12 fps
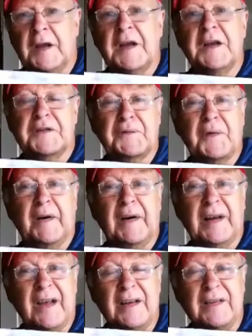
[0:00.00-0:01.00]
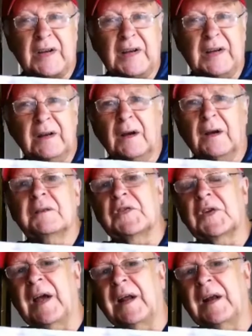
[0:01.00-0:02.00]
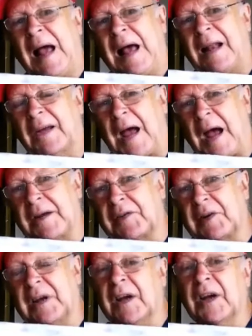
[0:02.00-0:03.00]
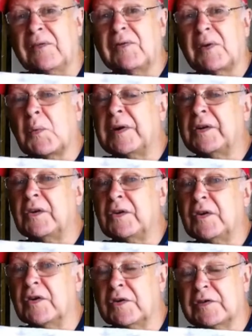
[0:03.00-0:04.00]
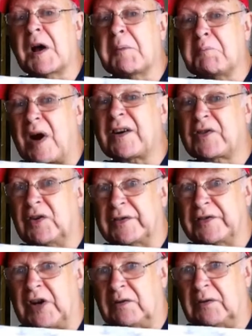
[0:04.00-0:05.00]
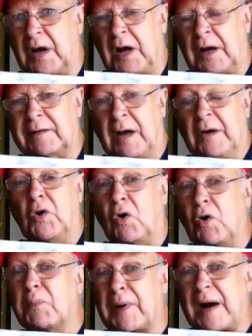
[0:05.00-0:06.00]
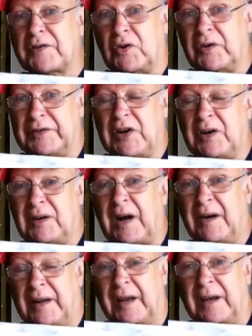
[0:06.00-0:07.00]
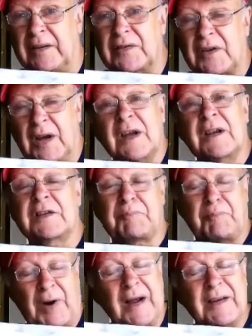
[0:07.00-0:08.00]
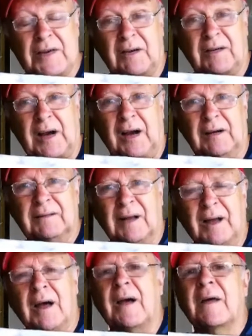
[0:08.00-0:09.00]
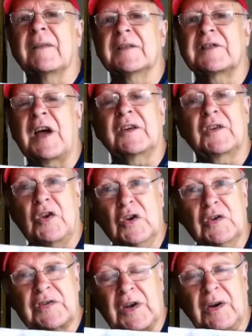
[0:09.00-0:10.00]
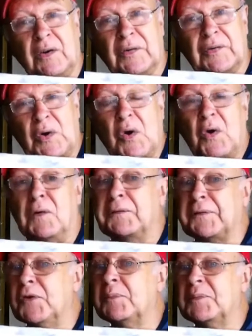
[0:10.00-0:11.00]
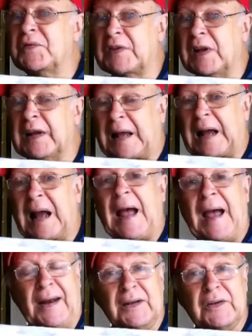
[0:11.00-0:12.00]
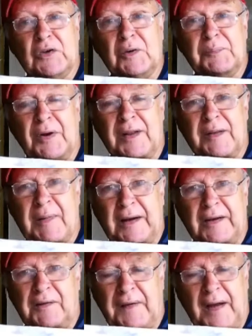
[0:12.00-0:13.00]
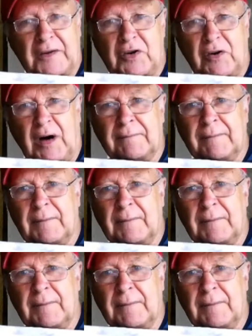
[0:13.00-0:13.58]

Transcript: It's very easy to get alligatoring even when you use brush on gel coat. And all brush on gel coat is spray gel coat that's had Q cells or fumed silica added to it by the manufacturer.